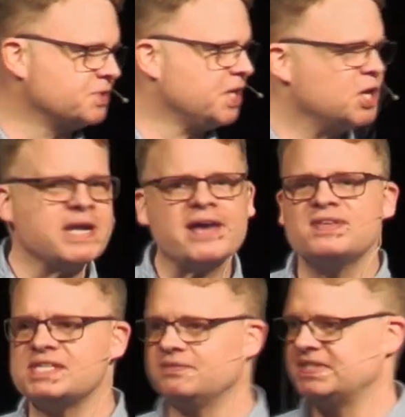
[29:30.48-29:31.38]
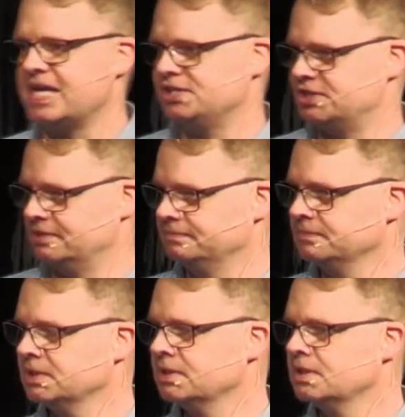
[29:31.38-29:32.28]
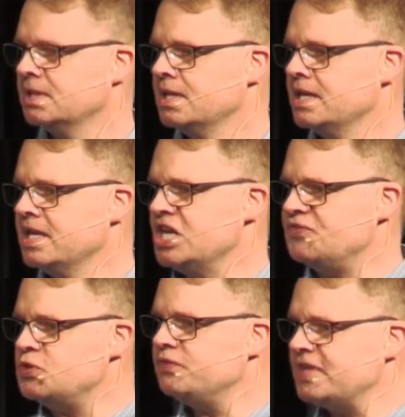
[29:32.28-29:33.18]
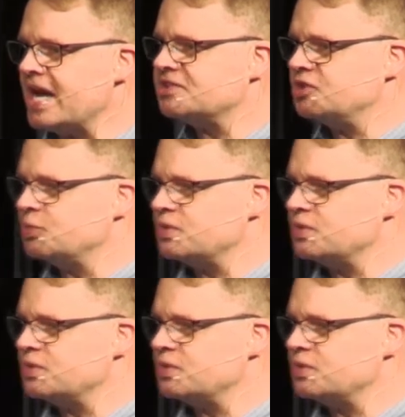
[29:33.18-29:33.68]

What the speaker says: So hear now this invitation. If you've yet to